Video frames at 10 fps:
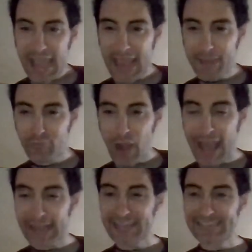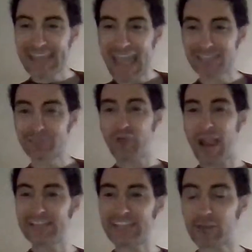And Brian is in the house.
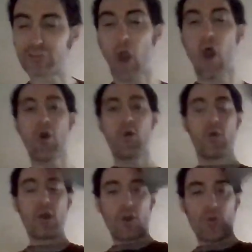Brian Jacoto,